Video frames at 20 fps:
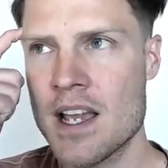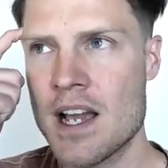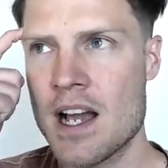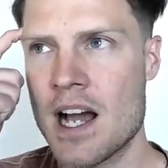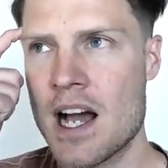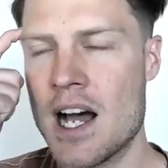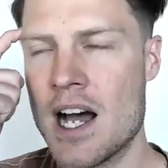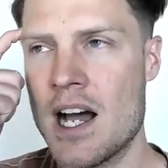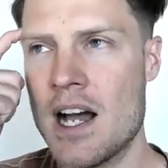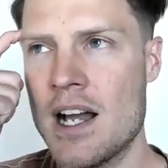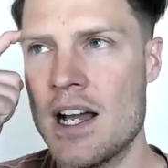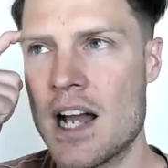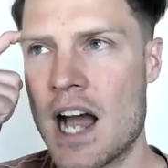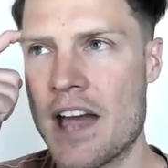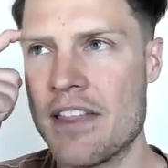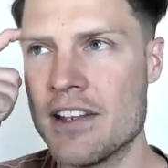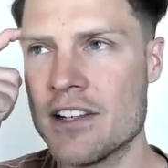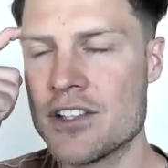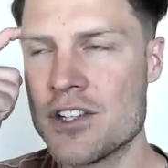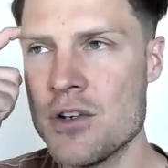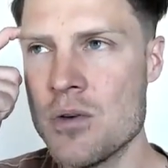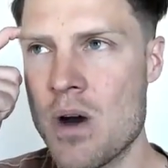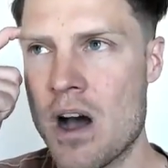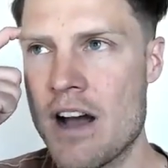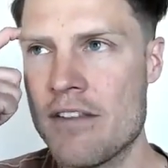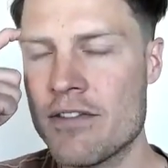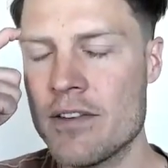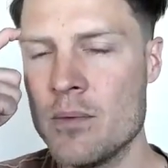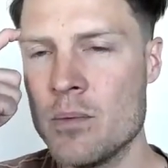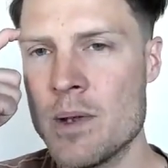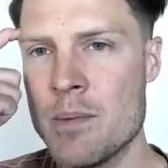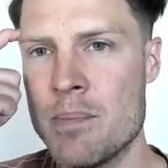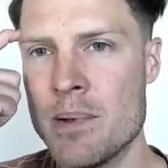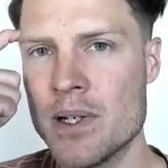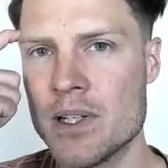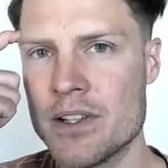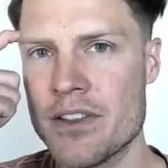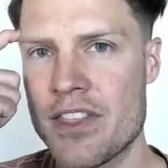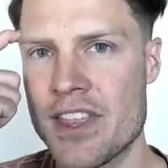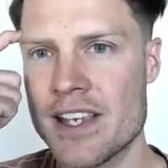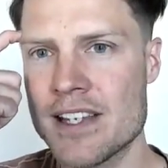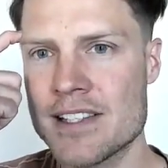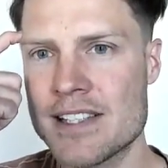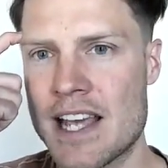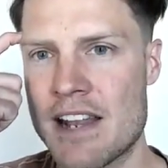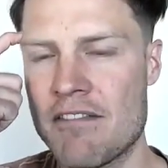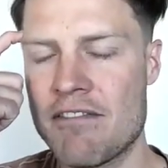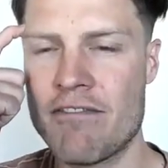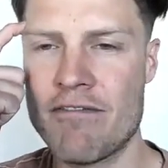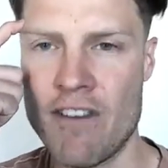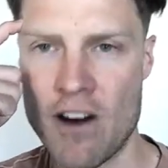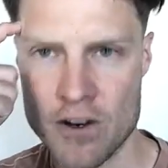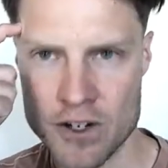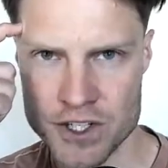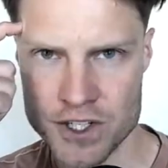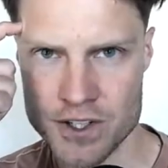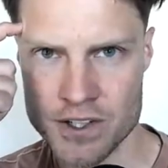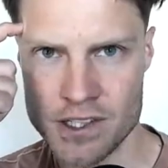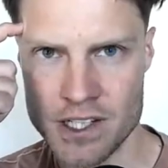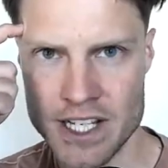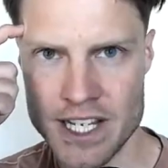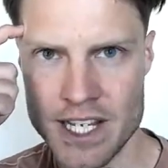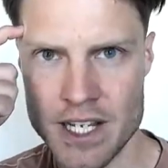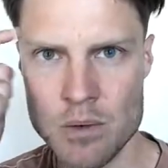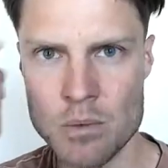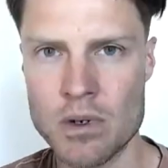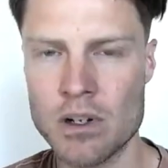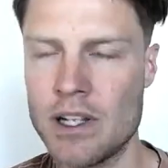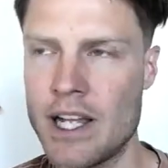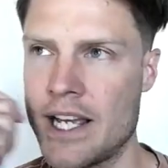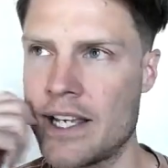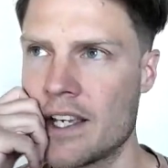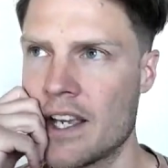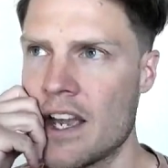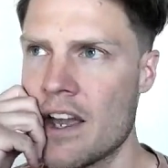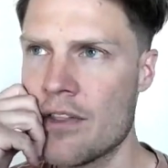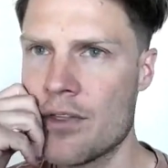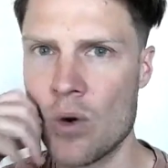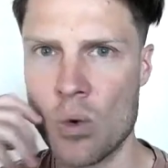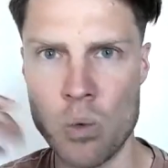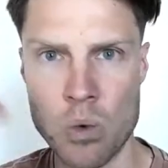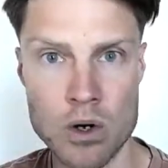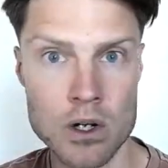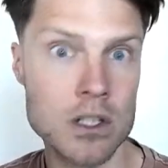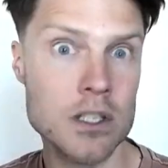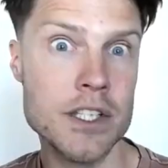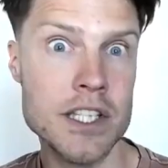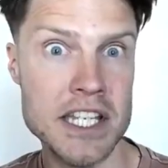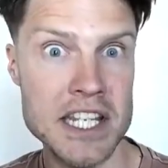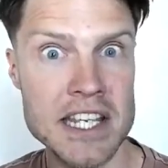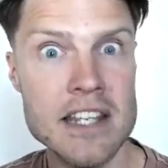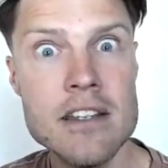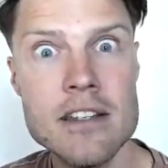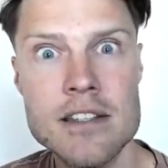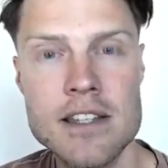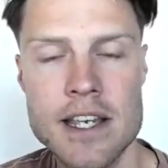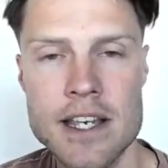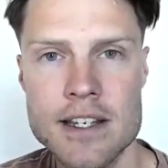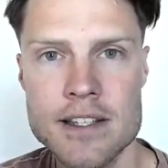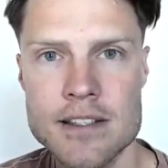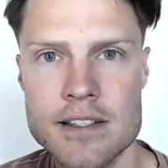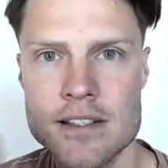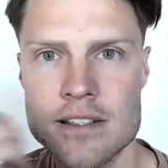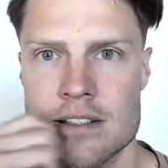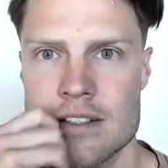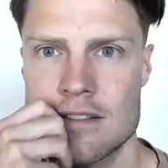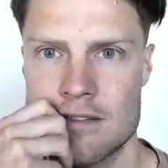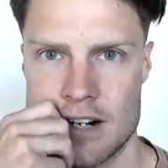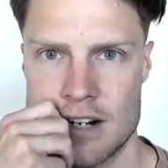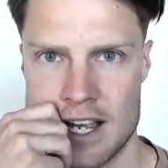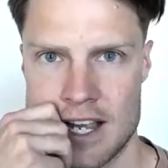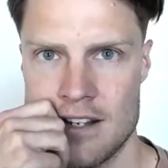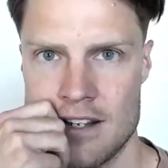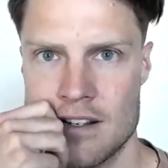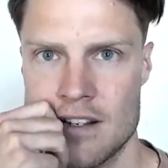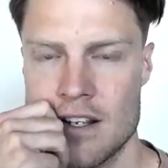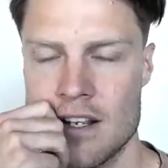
I think too often we build things that functionally we're like, the world needs this, right?